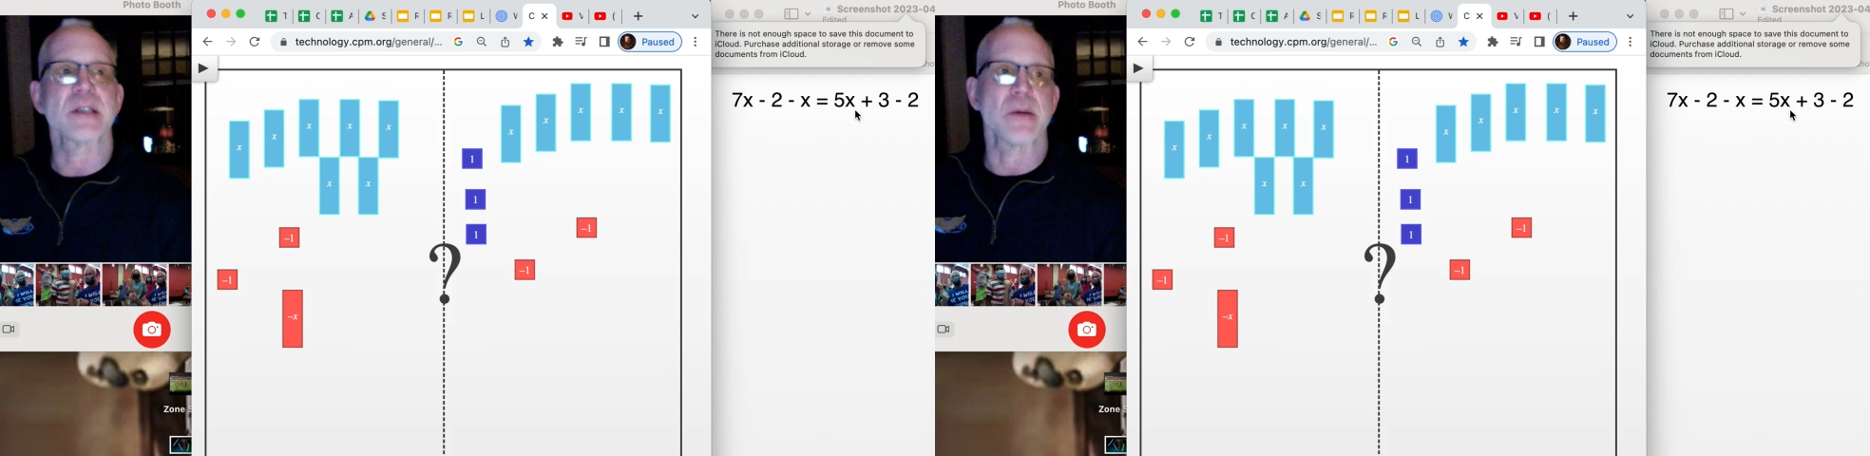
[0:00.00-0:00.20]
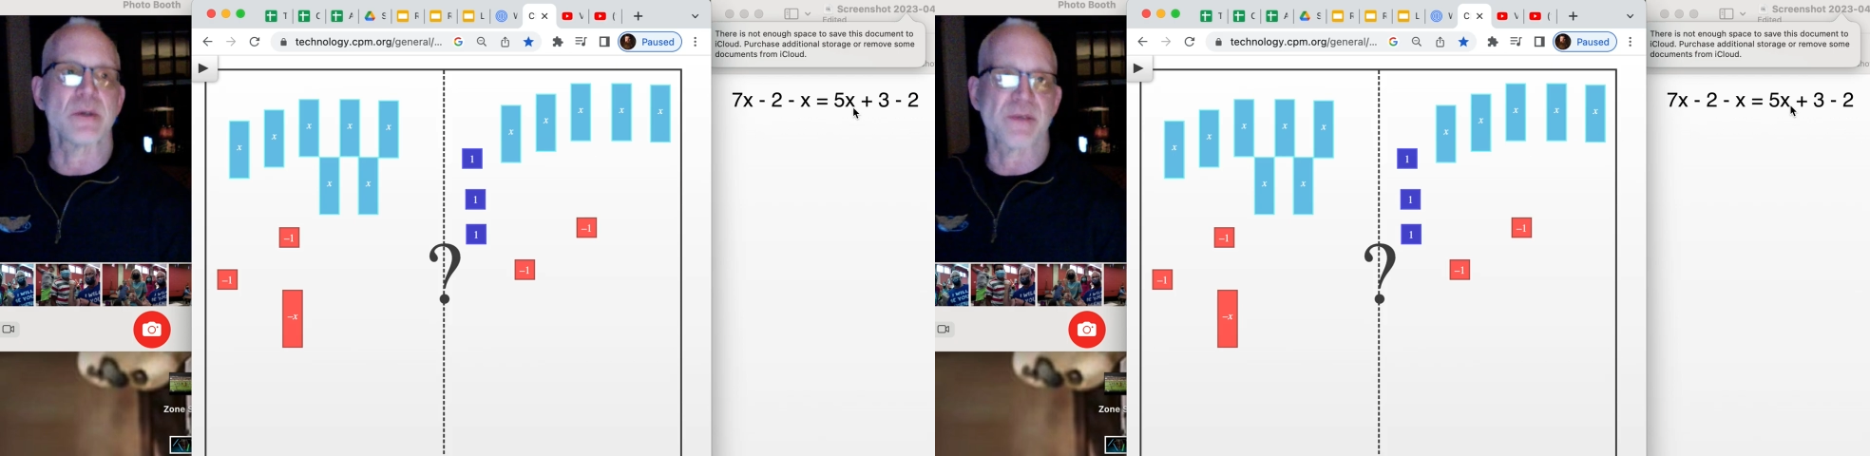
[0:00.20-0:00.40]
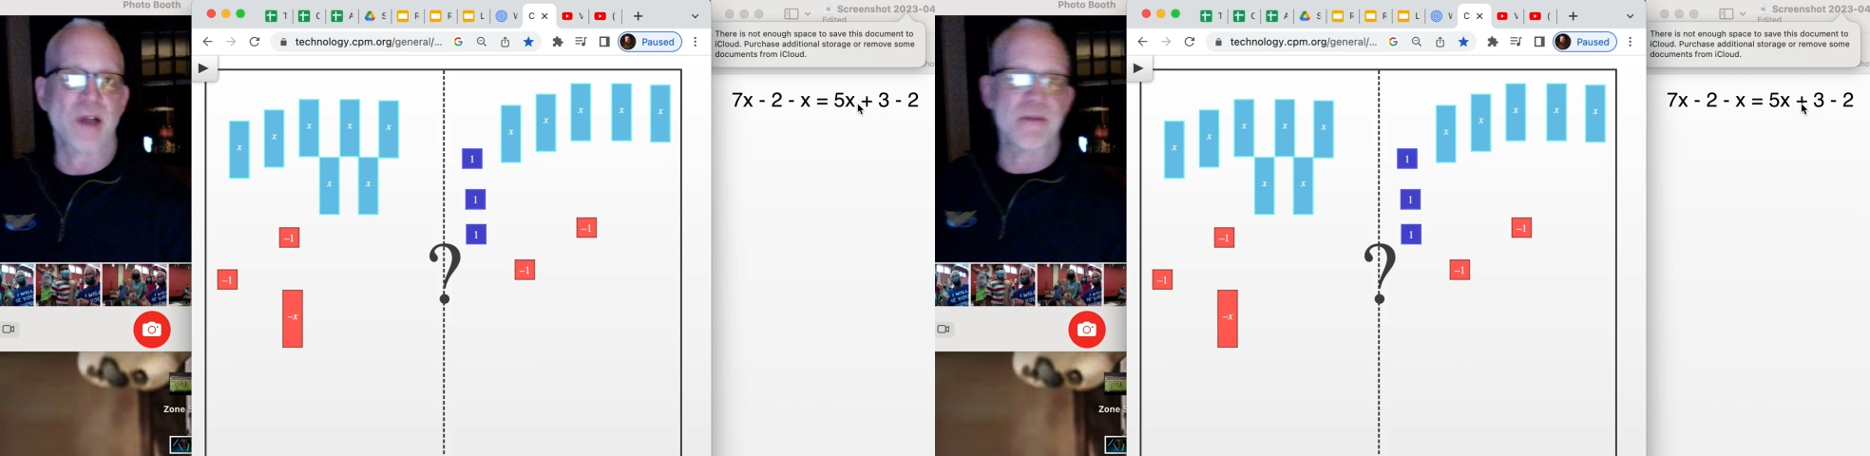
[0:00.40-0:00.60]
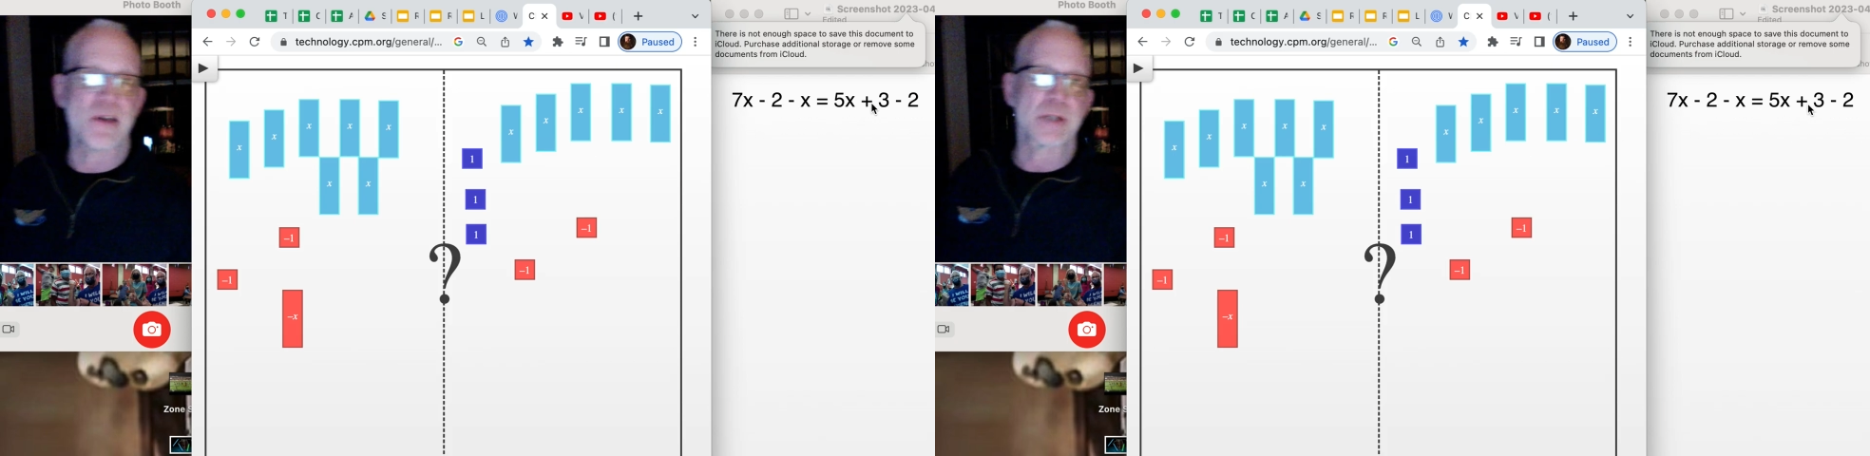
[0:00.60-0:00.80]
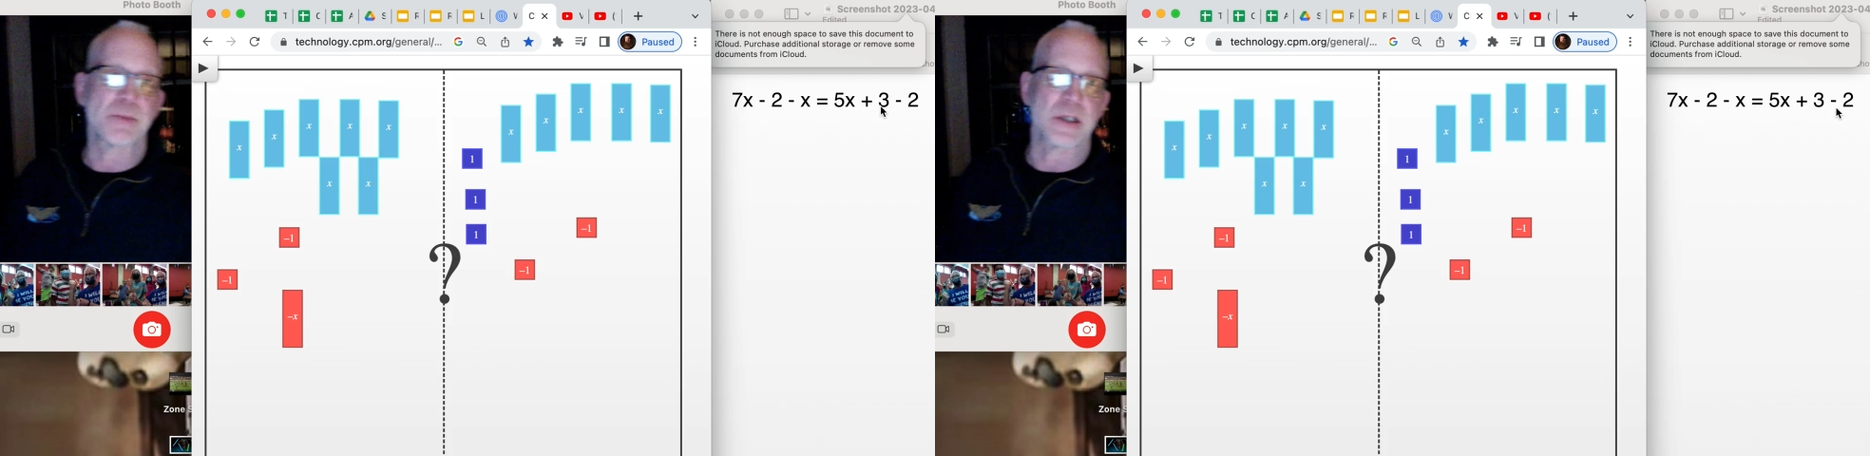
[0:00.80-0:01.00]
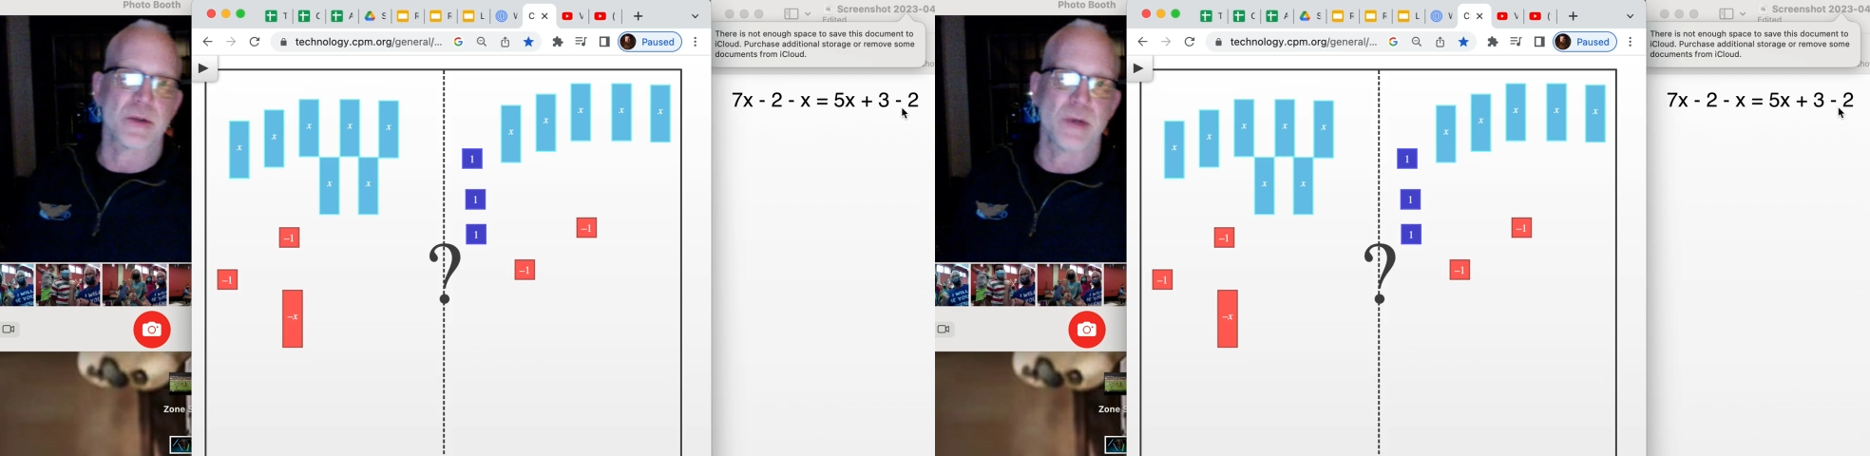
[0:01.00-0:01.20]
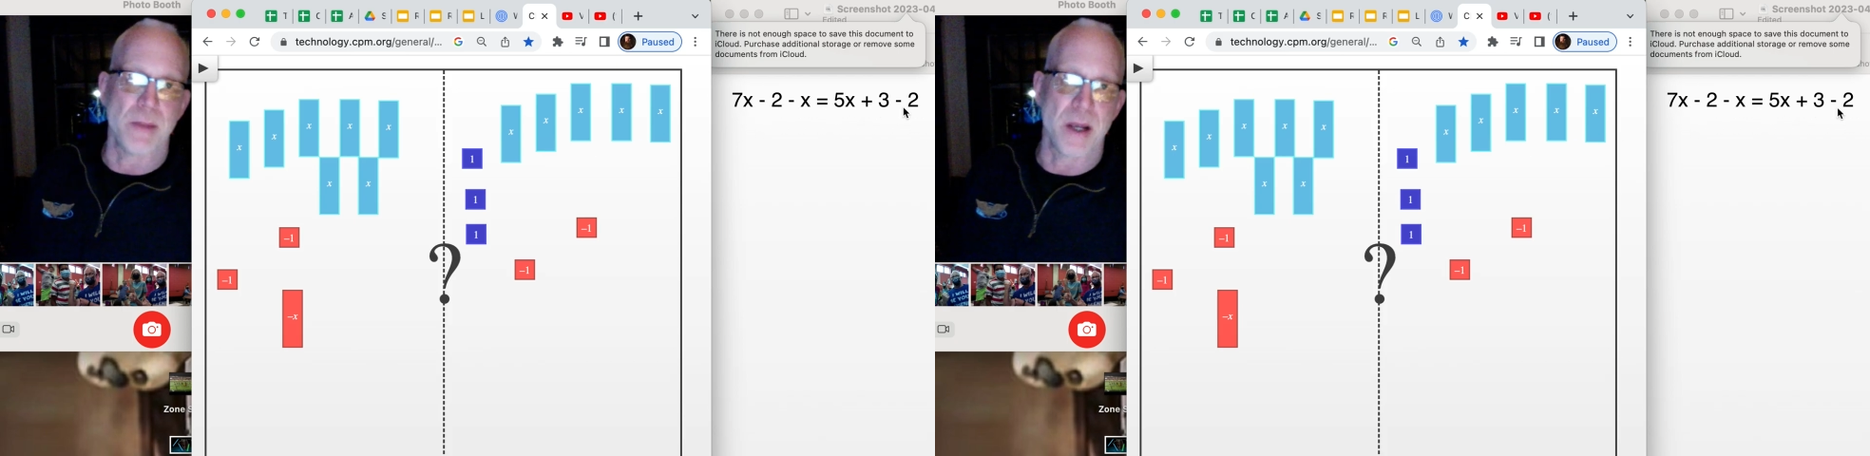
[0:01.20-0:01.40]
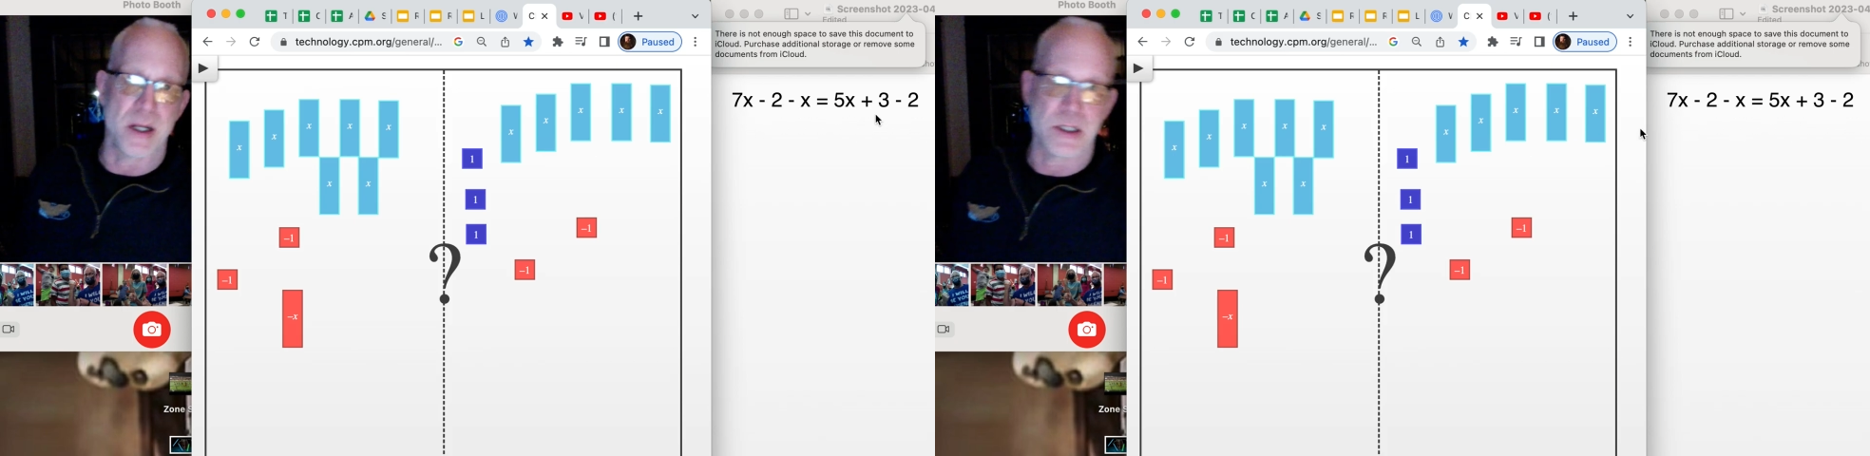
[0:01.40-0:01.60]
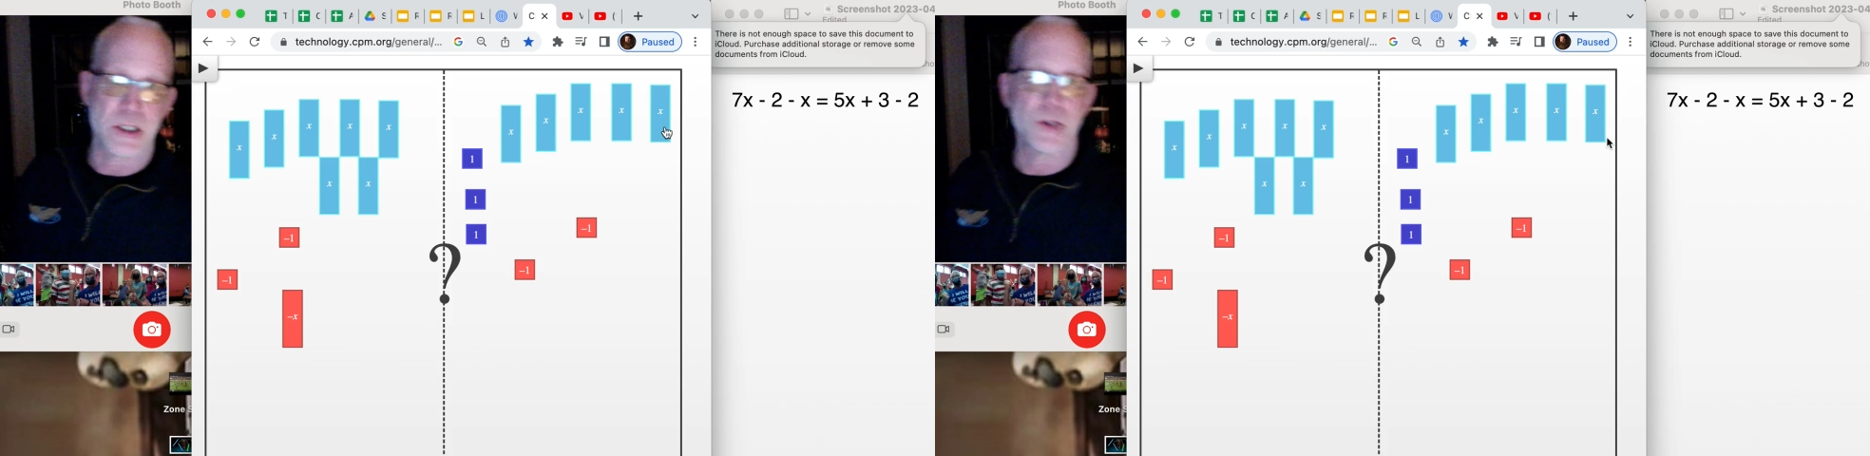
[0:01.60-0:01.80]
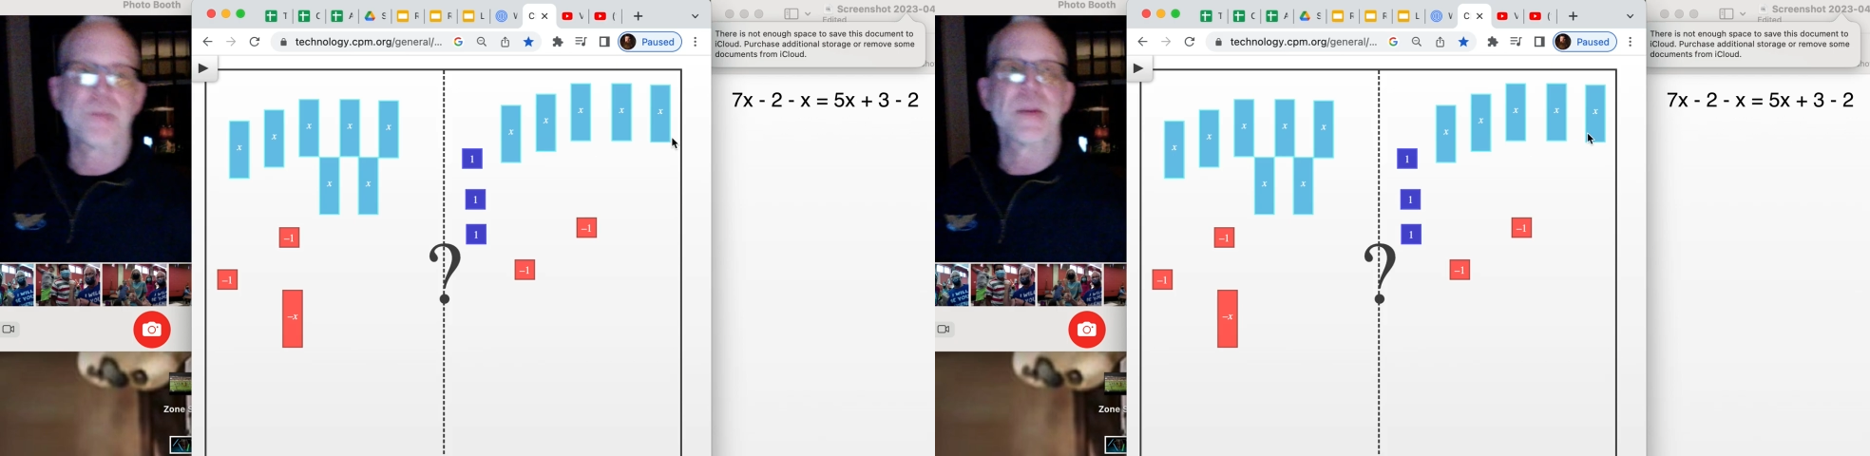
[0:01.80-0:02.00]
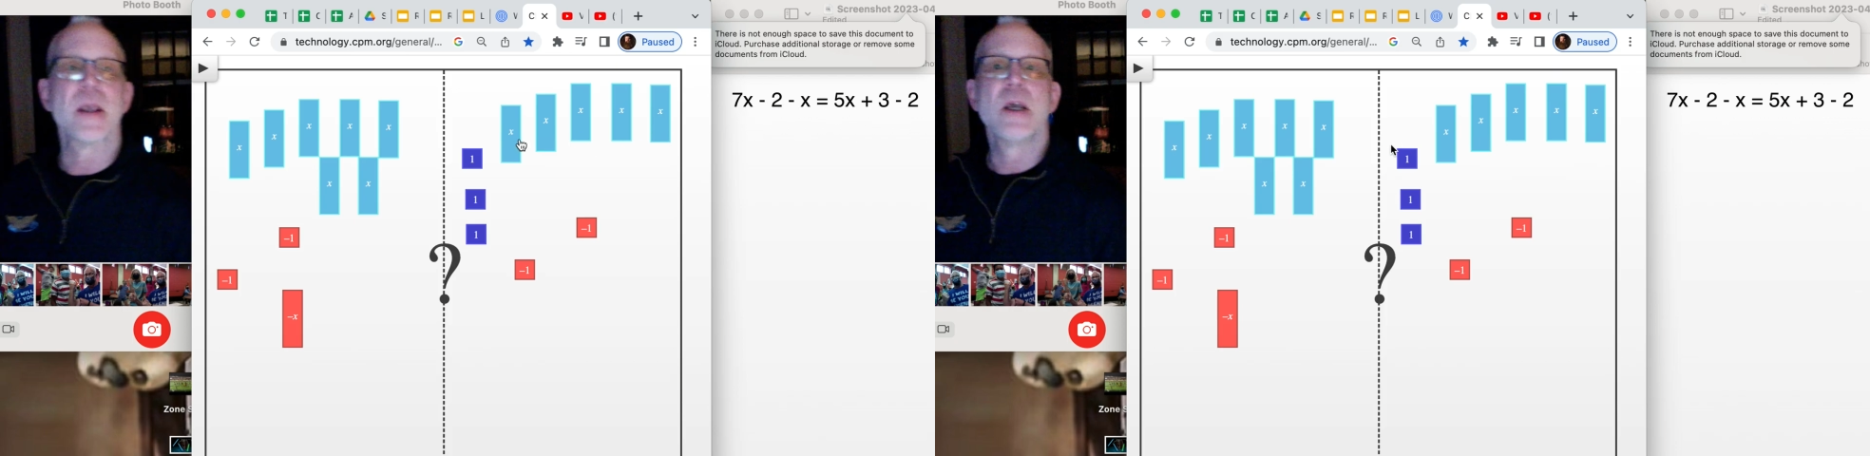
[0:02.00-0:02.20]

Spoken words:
equals 5x plus 3 minus 2.